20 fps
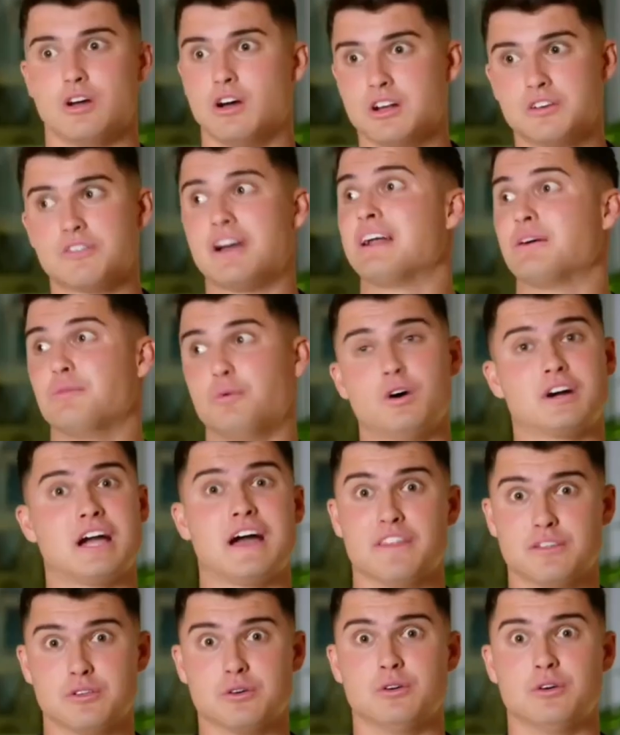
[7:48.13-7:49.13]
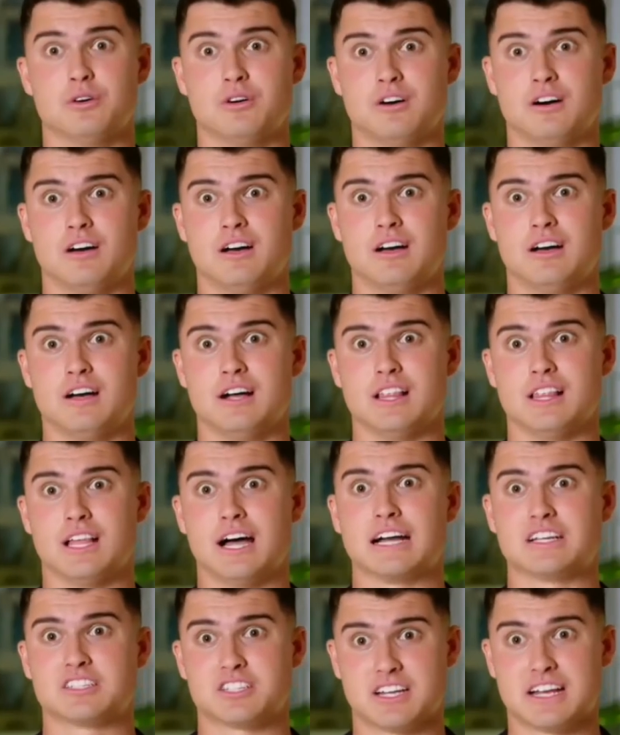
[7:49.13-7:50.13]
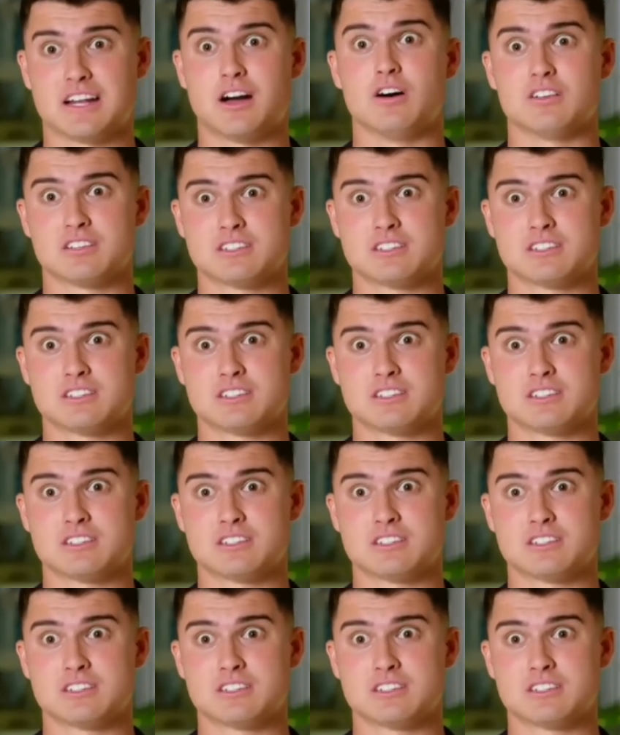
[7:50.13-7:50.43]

turn around and walk out the door. Like, it's gonna get